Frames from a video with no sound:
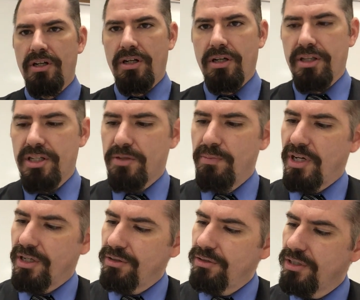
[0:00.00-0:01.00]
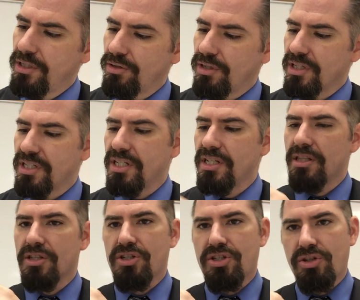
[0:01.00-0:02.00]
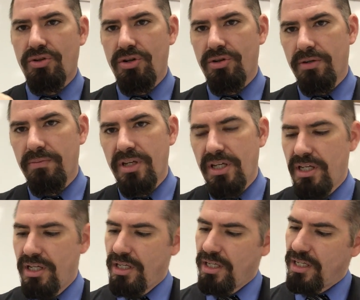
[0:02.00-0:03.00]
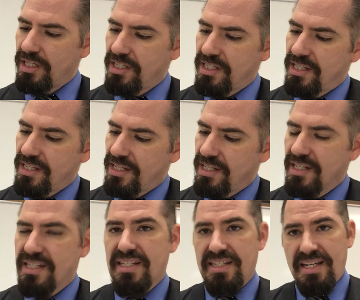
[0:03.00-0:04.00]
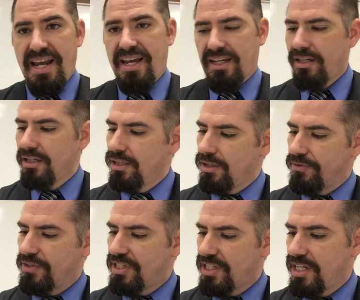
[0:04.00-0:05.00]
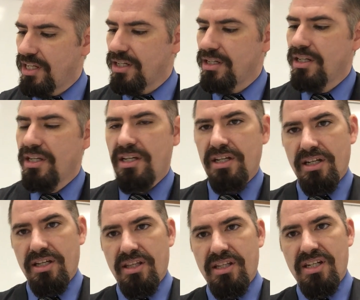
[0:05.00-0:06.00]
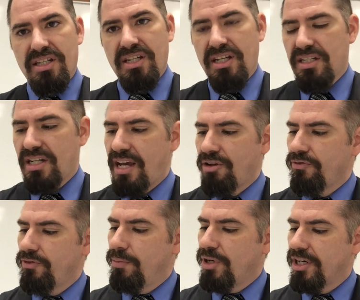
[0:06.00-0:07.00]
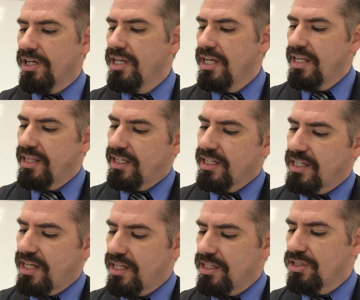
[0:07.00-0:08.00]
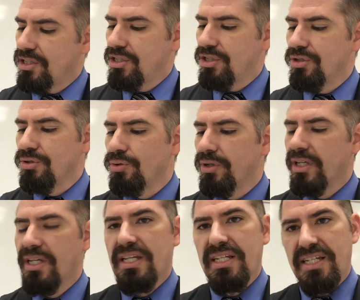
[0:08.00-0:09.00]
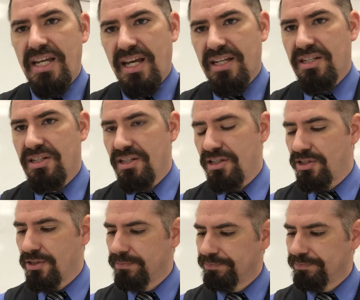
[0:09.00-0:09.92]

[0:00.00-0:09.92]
On this model, you can see the scrotum is the sac of skin that descends out of the body that contains the two testes.